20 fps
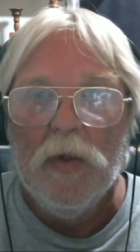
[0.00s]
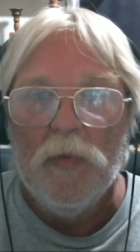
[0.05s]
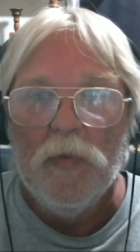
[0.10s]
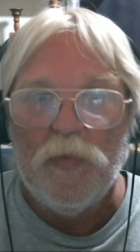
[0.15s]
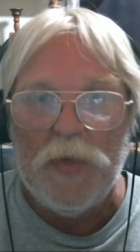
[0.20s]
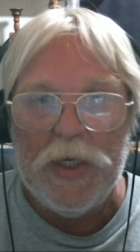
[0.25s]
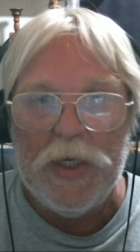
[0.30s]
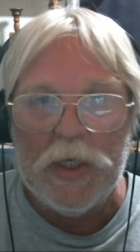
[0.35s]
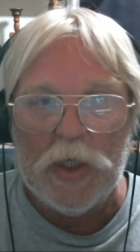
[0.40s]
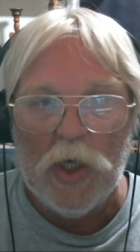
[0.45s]

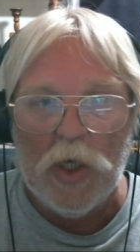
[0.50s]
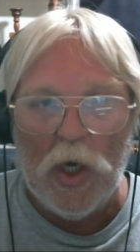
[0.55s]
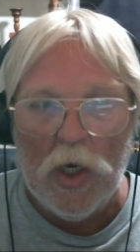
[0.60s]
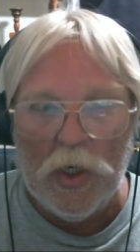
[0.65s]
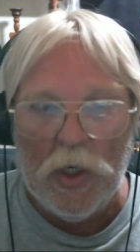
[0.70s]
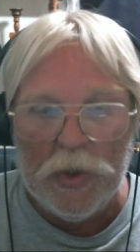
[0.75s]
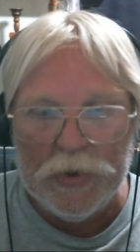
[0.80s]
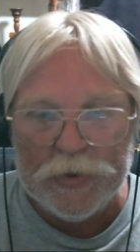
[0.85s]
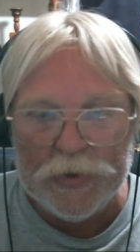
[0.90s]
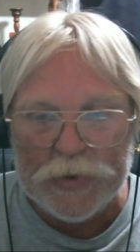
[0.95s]

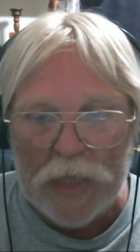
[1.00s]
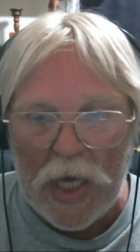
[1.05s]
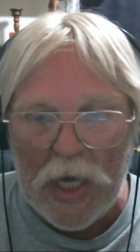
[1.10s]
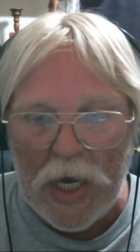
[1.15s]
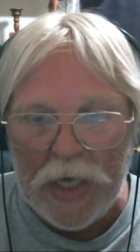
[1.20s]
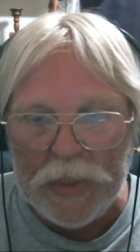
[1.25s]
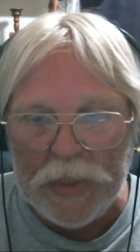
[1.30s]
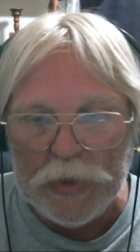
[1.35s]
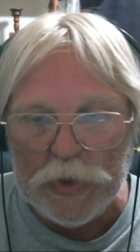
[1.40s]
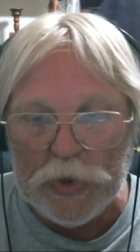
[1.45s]
because
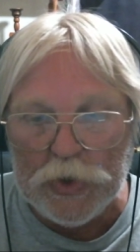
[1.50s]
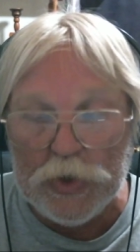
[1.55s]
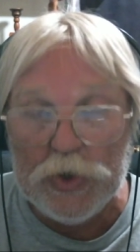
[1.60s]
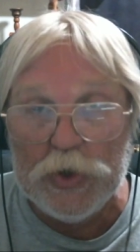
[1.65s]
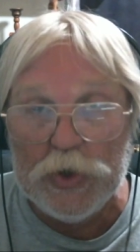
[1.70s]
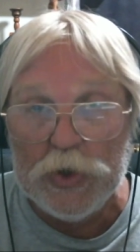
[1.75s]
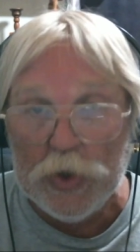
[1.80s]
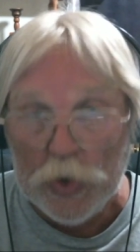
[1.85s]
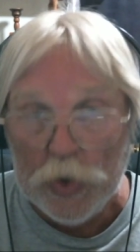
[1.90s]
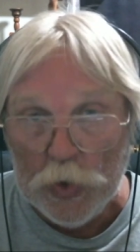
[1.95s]
I
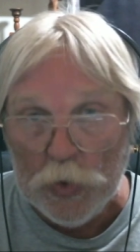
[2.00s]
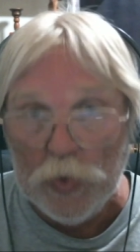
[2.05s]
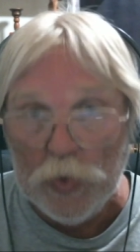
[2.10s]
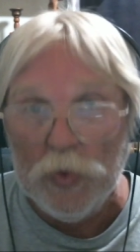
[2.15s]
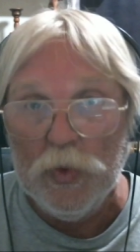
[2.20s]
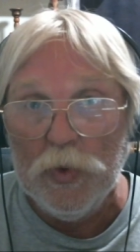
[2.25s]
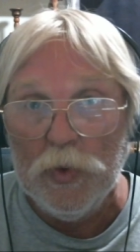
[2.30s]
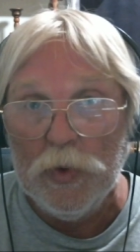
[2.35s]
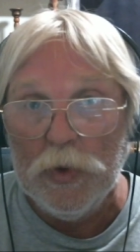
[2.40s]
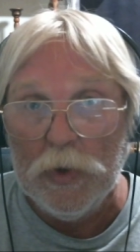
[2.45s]

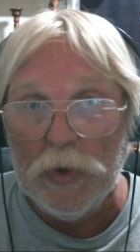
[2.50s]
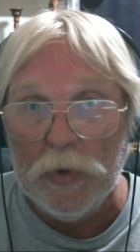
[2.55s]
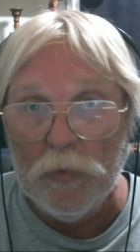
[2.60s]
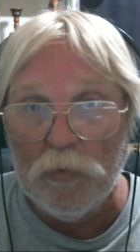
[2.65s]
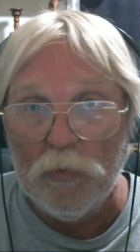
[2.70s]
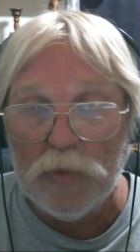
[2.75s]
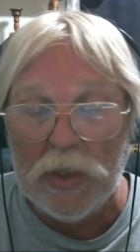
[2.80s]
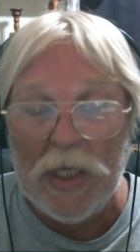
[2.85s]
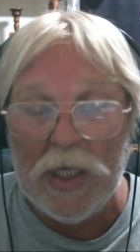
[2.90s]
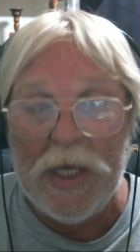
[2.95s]
do
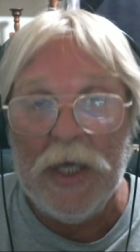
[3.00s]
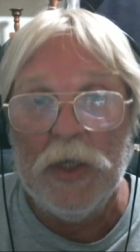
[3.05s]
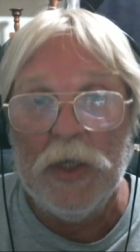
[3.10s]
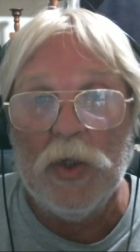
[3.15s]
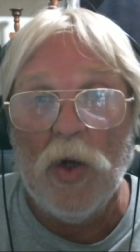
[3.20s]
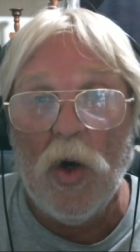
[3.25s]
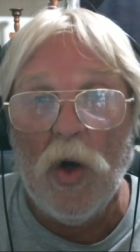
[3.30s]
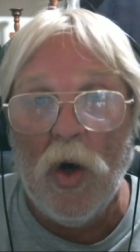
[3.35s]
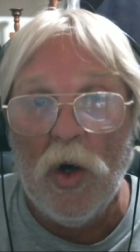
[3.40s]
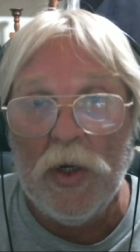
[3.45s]
plan
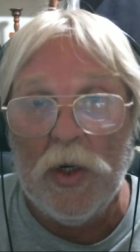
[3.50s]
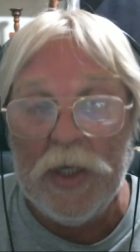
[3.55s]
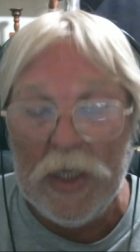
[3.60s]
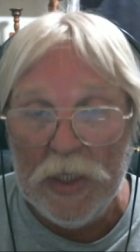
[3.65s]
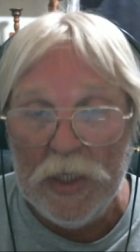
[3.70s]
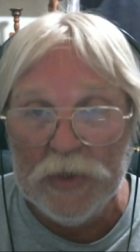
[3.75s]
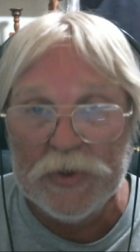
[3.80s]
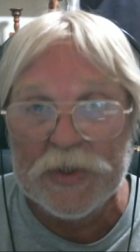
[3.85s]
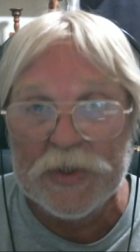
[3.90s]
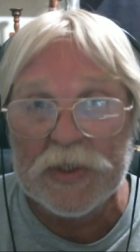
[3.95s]
on
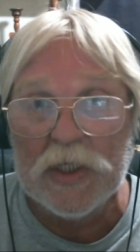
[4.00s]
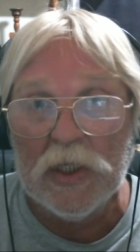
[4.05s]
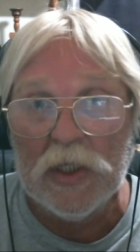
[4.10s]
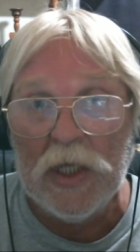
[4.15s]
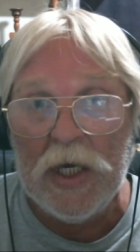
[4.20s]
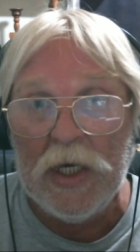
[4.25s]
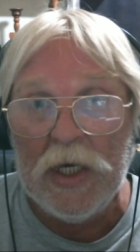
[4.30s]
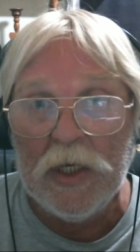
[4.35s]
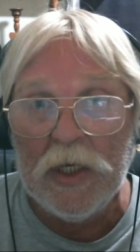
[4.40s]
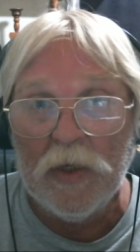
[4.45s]

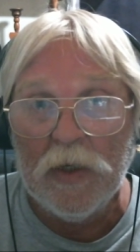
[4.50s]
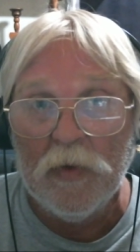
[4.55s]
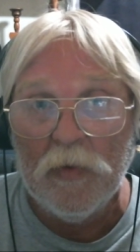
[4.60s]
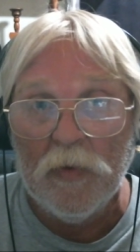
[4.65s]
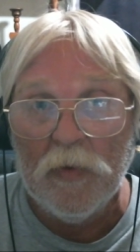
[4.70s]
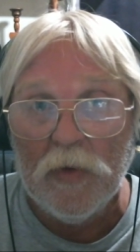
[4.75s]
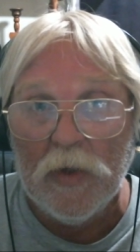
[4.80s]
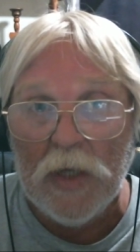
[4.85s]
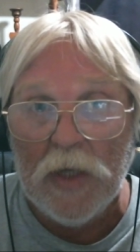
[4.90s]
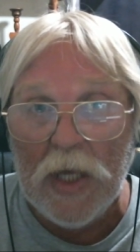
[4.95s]
insulating
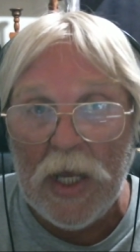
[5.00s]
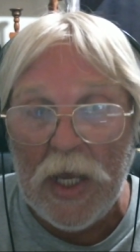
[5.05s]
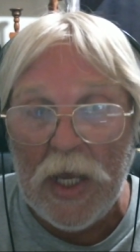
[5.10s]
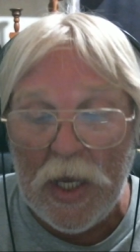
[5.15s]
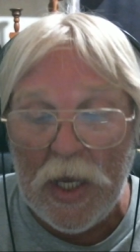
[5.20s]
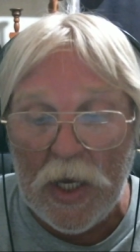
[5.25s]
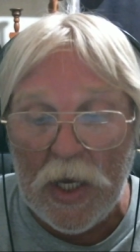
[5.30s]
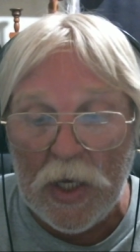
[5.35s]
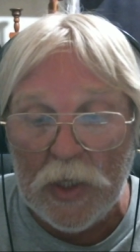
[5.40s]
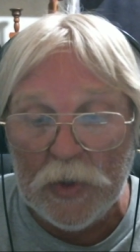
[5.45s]

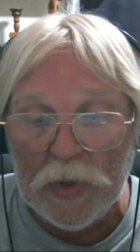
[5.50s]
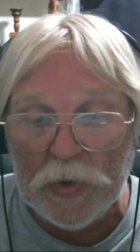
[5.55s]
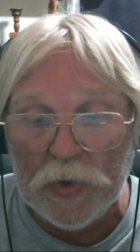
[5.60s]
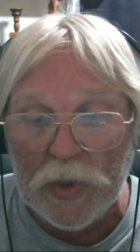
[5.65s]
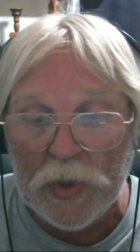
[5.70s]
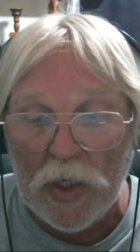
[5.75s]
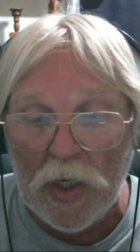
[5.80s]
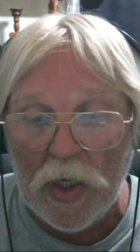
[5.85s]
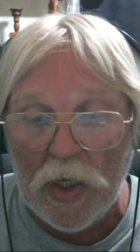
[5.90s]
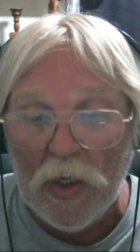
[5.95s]
and
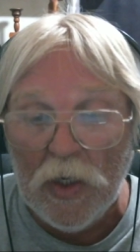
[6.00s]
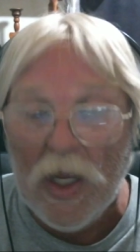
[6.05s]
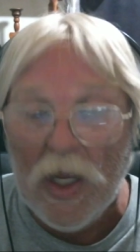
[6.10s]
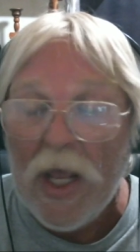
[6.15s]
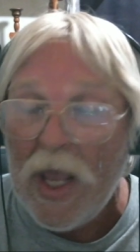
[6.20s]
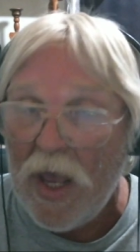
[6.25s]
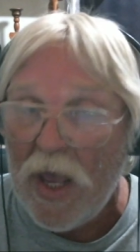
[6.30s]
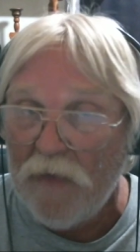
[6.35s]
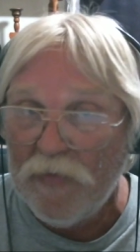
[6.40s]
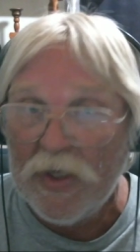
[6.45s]
uh,
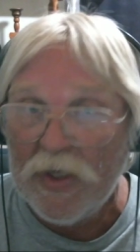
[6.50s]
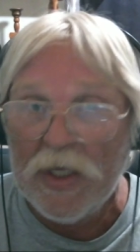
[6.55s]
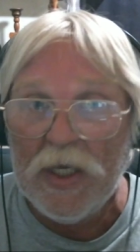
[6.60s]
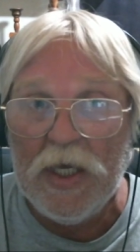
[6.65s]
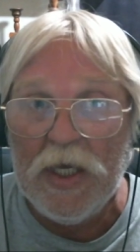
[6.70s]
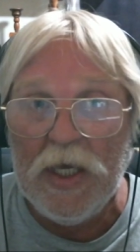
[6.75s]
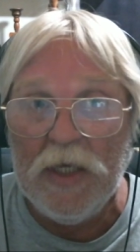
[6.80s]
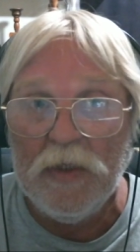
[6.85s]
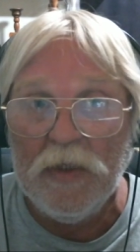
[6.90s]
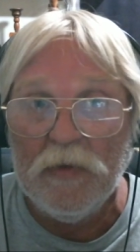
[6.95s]
having
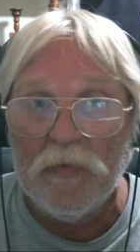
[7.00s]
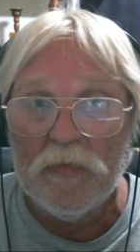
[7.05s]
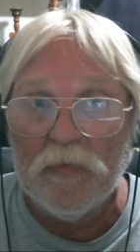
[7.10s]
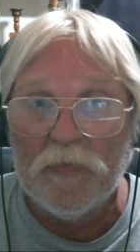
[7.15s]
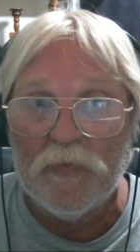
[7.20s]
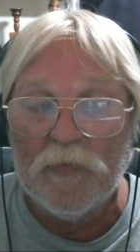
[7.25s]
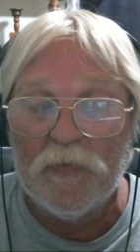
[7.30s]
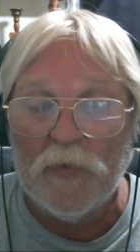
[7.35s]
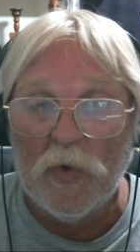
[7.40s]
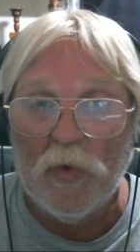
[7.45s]
heat
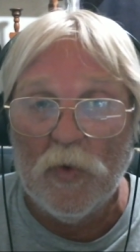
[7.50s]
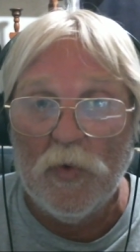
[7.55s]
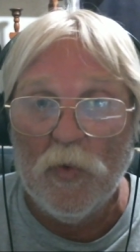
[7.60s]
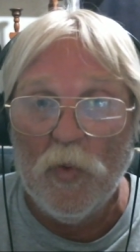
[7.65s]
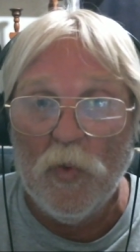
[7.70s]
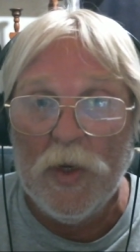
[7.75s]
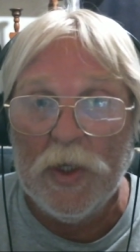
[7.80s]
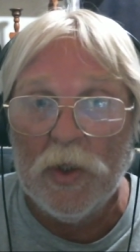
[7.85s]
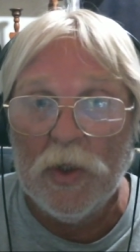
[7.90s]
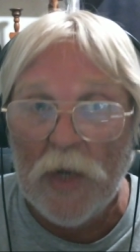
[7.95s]
for the
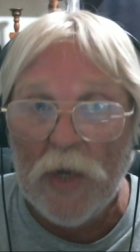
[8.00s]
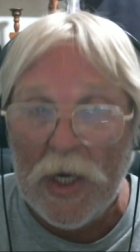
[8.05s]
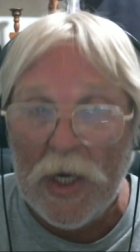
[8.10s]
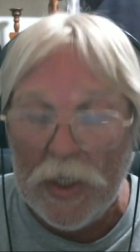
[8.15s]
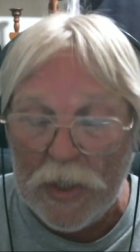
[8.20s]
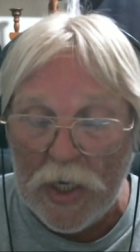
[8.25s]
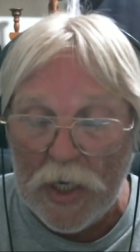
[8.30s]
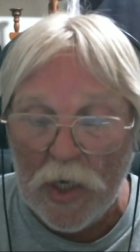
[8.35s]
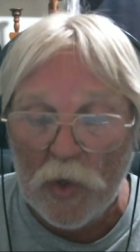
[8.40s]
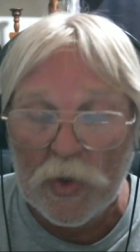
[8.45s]
winter
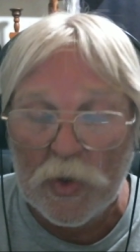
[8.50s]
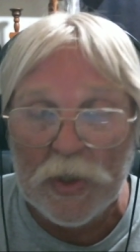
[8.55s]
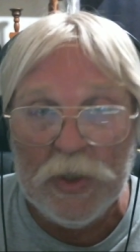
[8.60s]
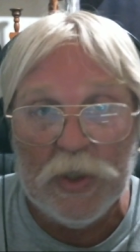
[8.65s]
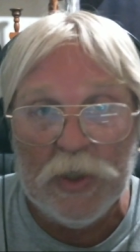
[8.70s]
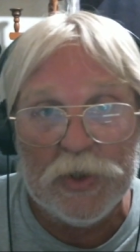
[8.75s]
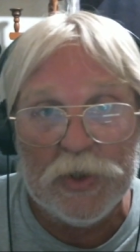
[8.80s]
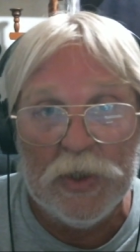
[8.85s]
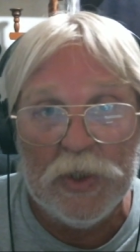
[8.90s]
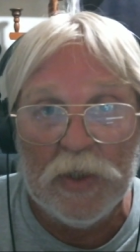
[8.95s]
and air
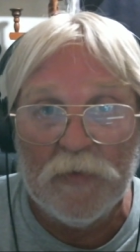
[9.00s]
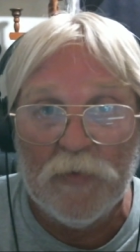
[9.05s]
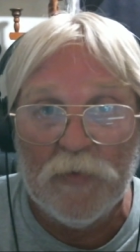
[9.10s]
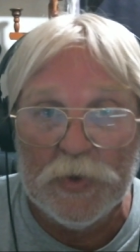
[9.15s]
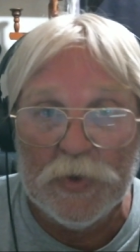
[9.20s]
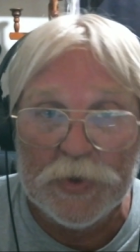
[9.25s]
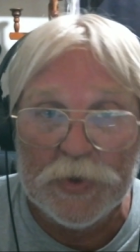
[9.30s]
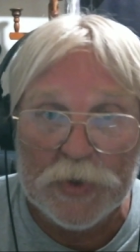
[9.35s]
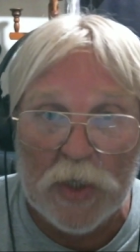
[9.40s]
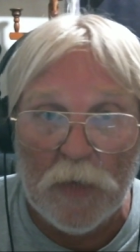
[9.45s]
conditioning for
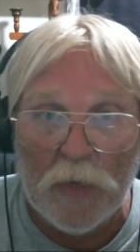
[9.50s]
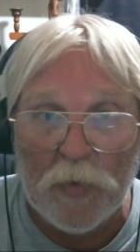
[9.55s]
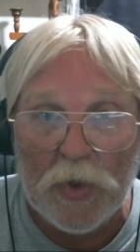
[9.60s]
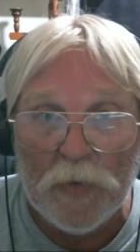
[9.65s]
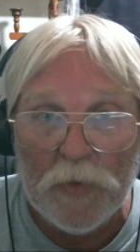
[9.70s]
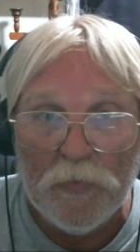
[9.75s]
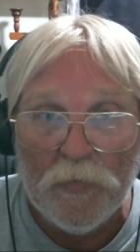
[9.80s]
the summer.